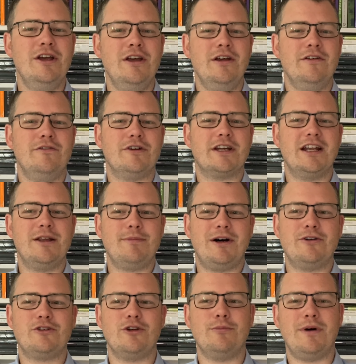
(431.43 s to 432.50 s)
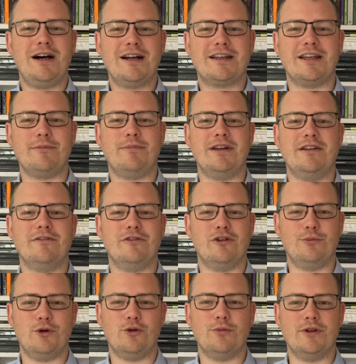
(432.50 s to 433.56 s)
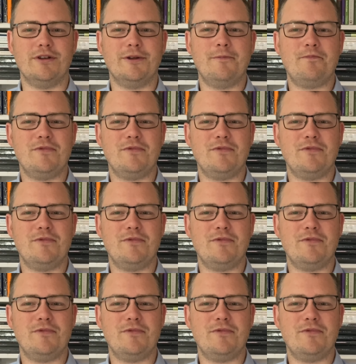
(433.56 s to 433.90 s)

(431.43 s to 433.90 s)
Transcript: Forget about your marking pen for a moment.